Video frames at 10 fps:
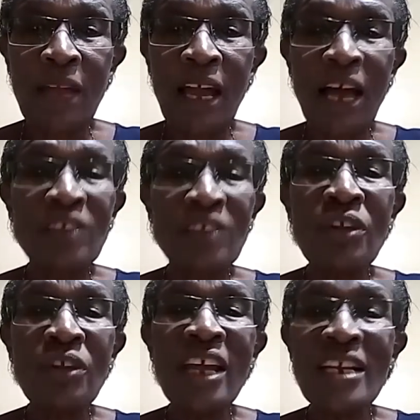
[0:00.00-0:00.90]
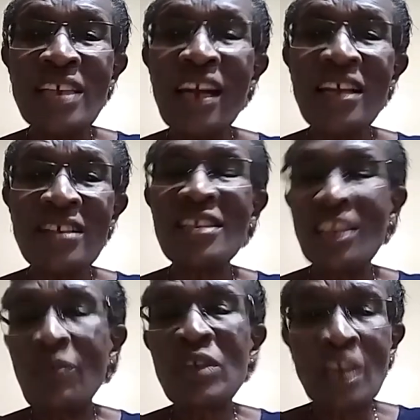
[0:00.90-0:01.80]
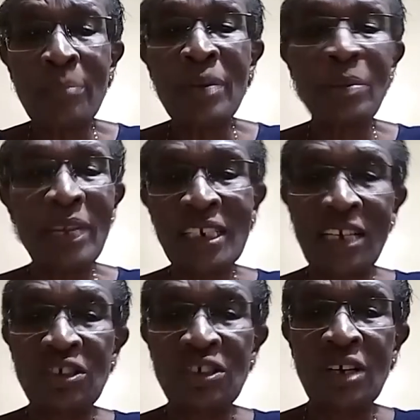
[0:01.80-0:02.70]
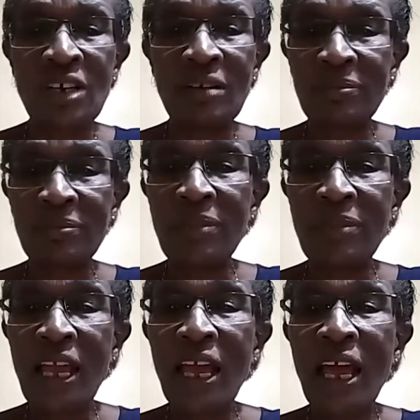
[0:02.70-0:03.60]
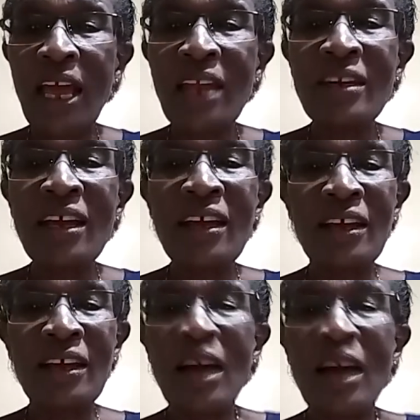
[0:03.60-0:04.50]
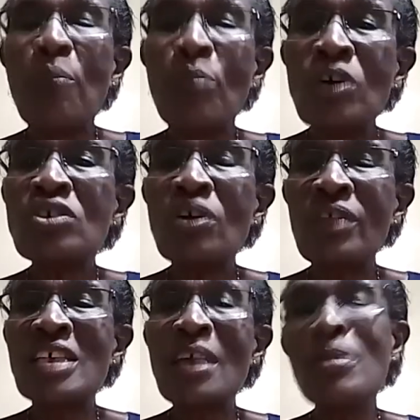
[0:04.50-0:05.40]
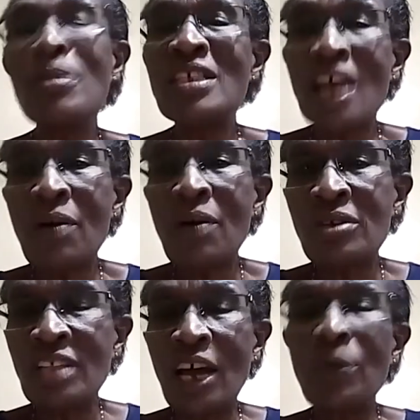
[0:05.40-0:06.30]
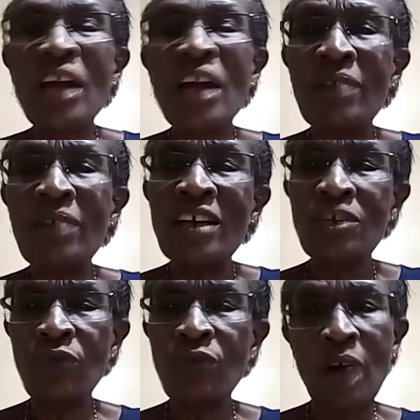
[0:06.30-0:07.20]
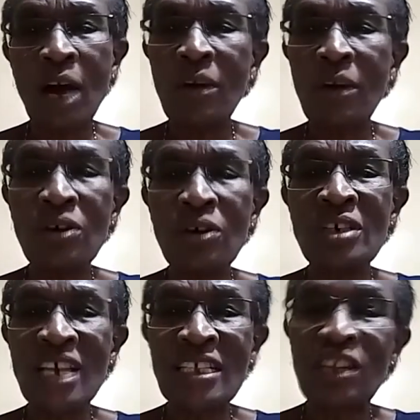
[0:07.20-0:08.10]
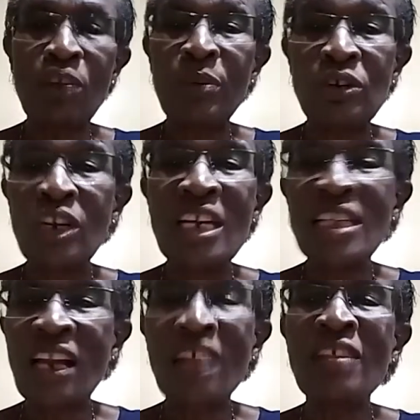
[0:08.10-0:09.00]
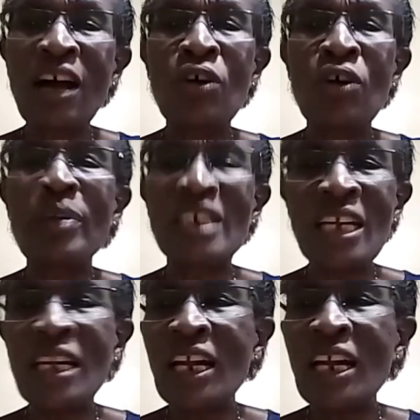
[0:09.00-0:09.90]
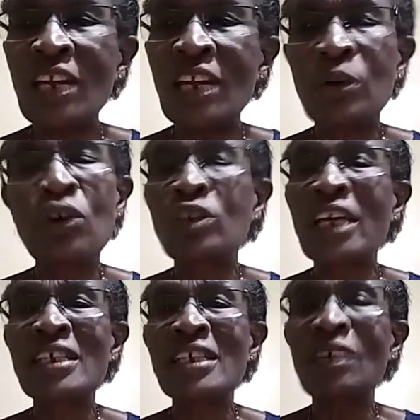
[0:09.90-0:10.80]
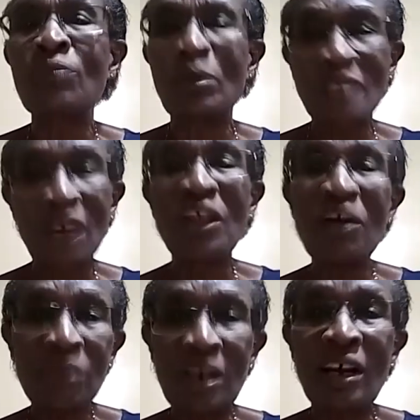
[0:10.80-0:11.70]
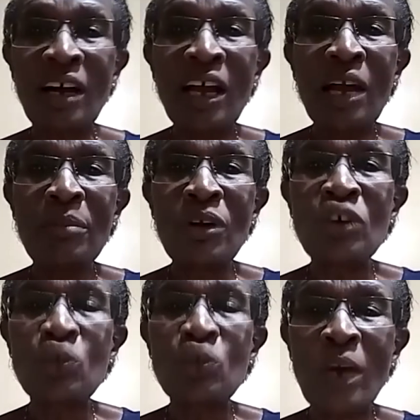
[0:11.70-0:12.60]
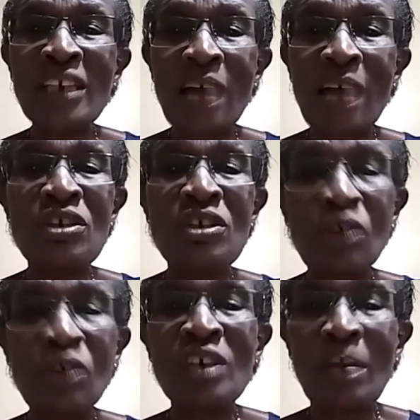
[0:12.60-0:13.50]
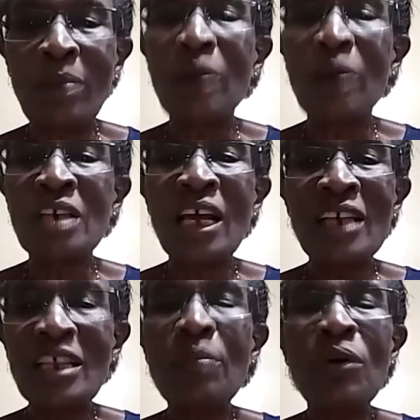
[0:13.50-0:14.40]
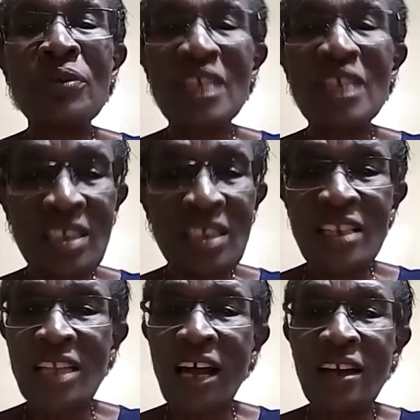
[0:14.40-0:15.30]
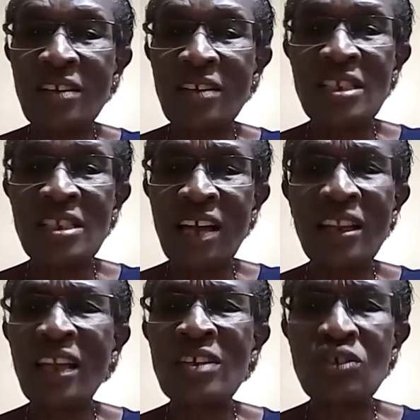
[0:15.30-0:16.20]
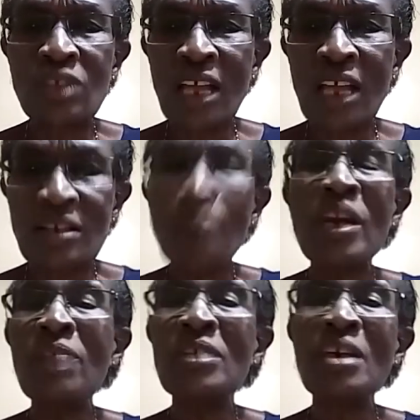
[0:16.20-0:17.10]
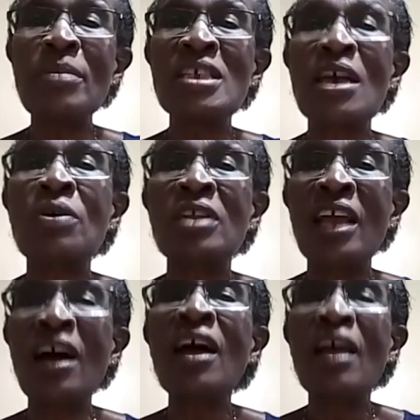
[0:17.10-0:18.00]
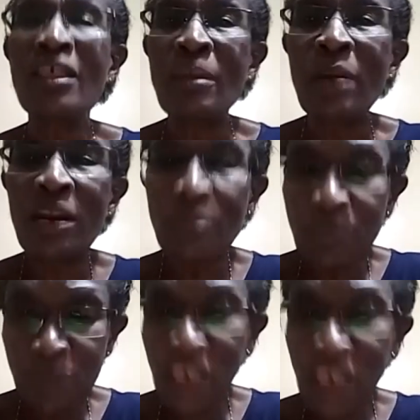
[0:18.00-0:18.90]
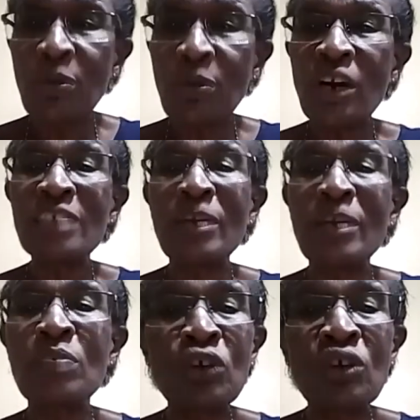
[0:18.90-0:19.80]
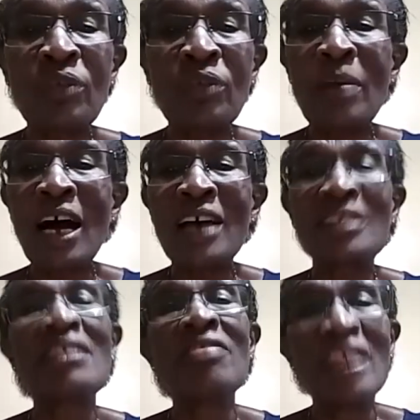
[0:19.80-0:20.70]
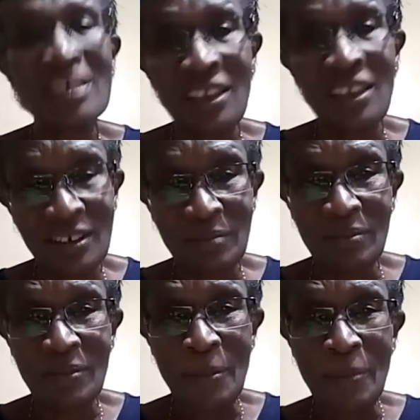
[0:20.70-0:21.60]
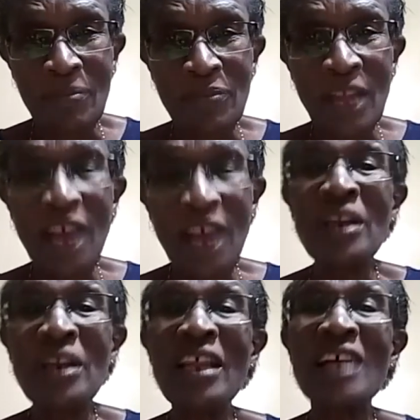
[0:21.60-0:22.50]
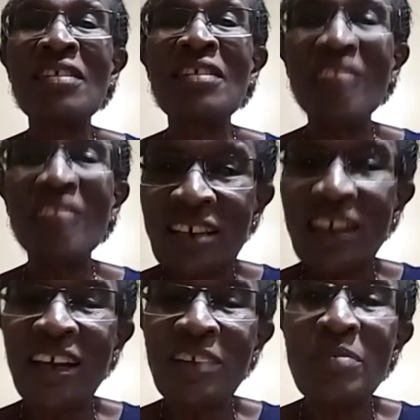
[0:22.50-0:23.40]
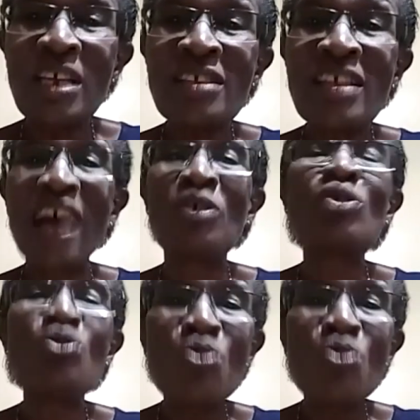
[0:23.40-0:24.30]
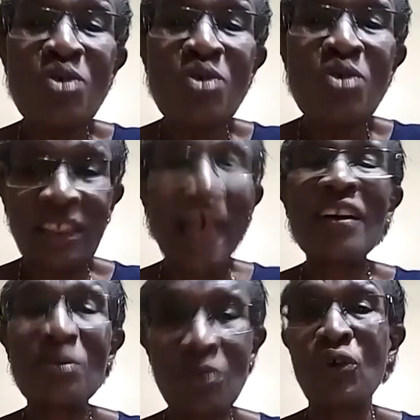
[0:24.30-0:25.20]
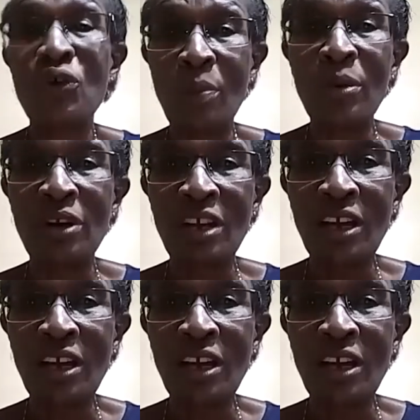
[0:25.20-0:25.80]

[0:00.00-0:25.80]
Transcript: And so there is a necessity for supplementation. And most of the supplements out there, we have learned from our doctors in the opportunities, and I thank God particularly for Dr. Eseza from South Africa, because one time she talked about some of these things, and she said there are so many vitamins out there, there are many products, but most of them are synthetic. And when they are synthetic, it means they are not that good for your body.